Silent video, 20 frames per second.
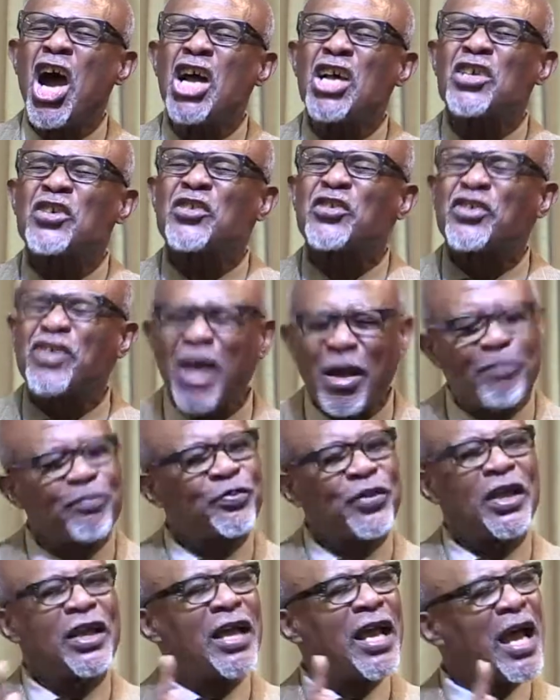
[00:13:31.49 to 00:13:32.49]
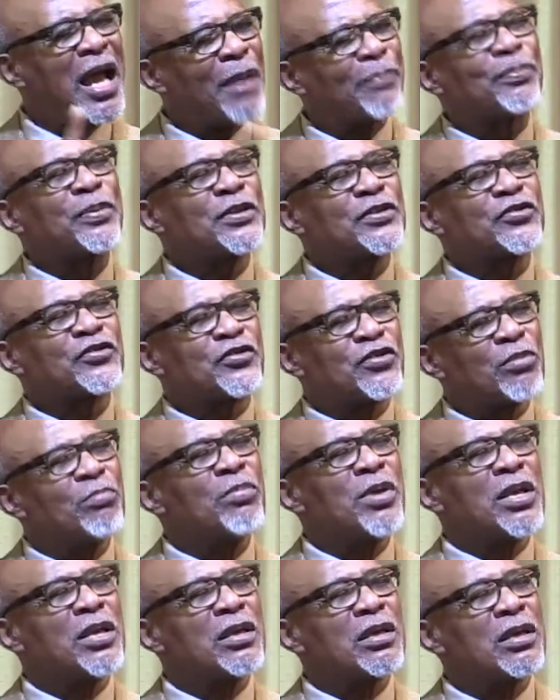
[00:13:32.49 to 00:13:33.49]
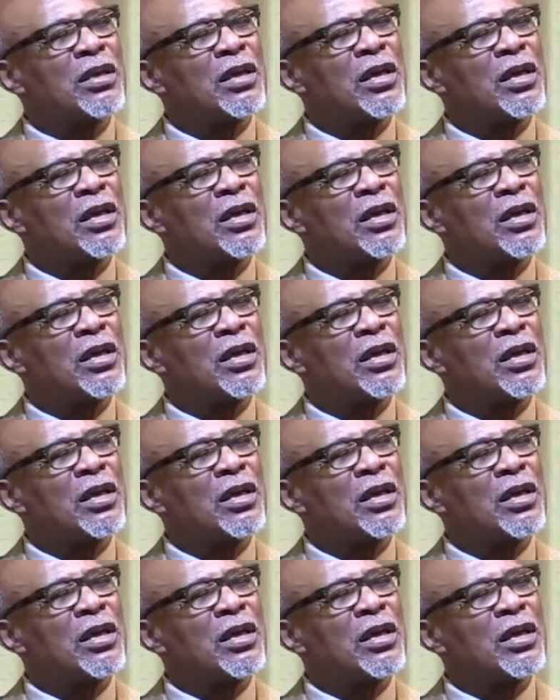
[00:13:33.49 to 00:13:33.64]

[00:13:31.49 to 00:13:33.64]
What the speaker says: something happens to me.